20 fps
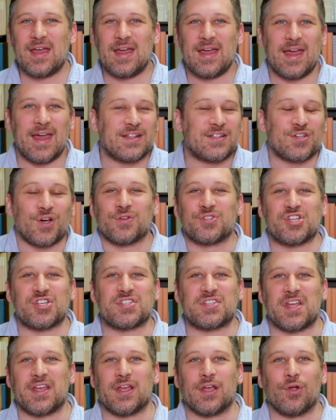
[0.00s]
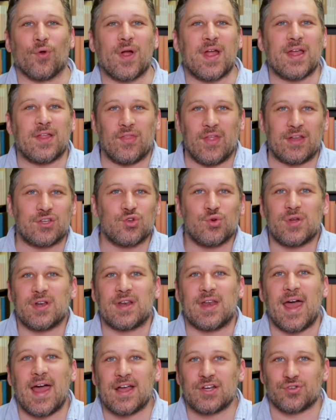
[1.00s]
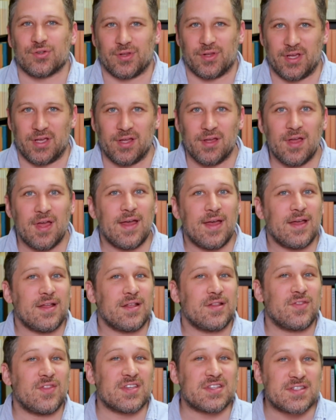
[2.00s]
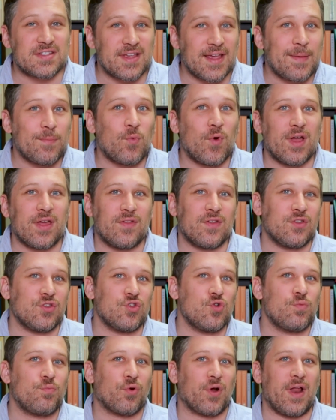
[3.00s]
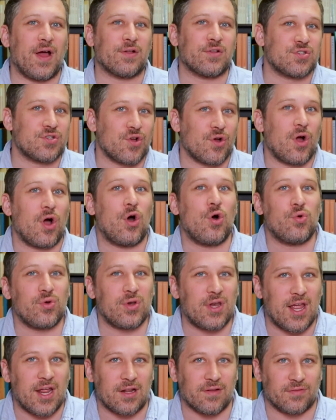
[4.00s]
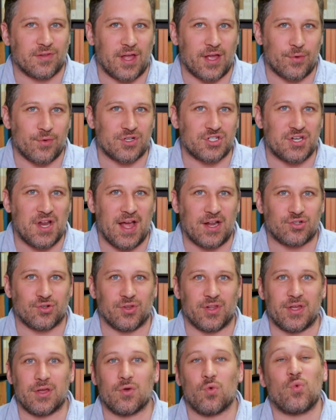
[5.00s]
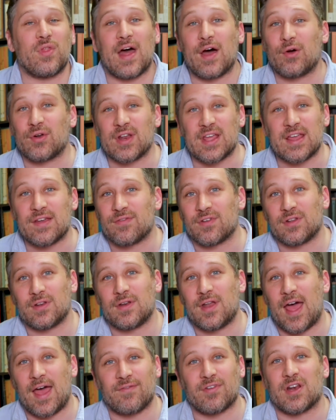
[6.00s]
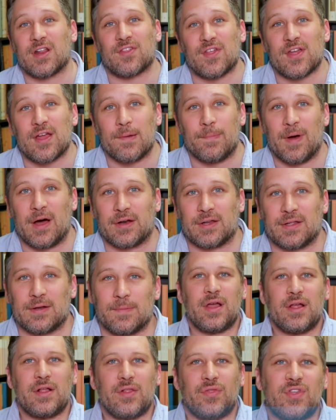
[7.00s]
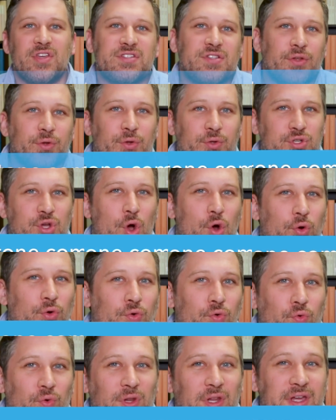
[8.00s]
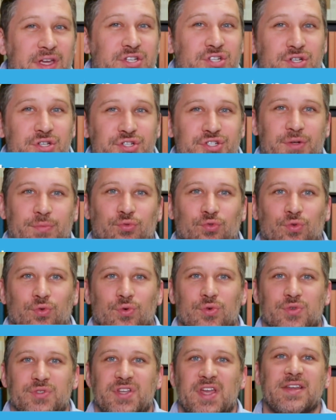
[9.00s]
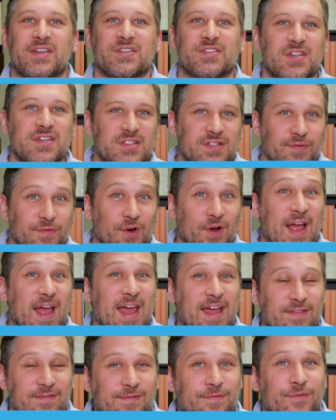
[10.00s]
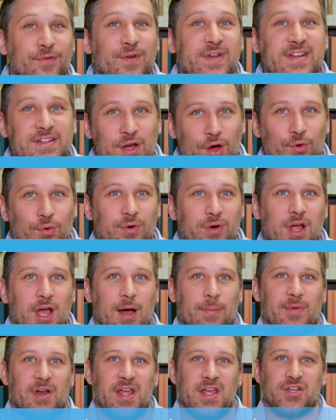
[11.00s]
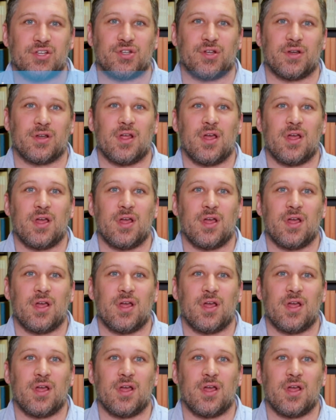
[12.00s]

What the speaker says: It's all just ingrained. They do it naturally, the same way that you pronounce your own native language naturally, without even having to think about it. These little tonal relationship rules exist for every tone combination.